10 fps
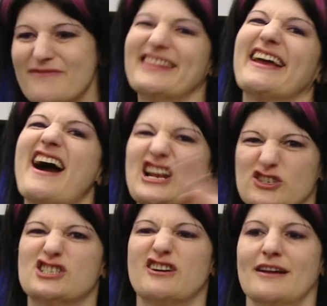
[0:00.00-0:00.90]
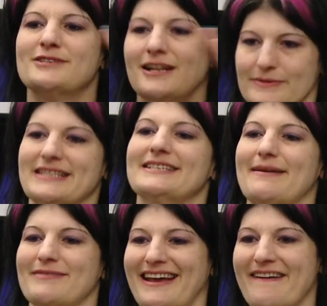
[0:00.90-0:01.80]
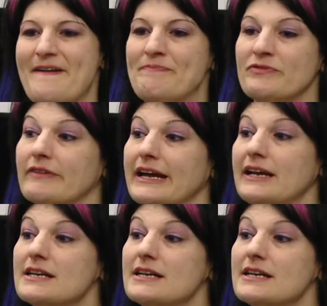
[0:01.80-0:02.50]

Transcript: to find like 100 startups all doing the same thing, right?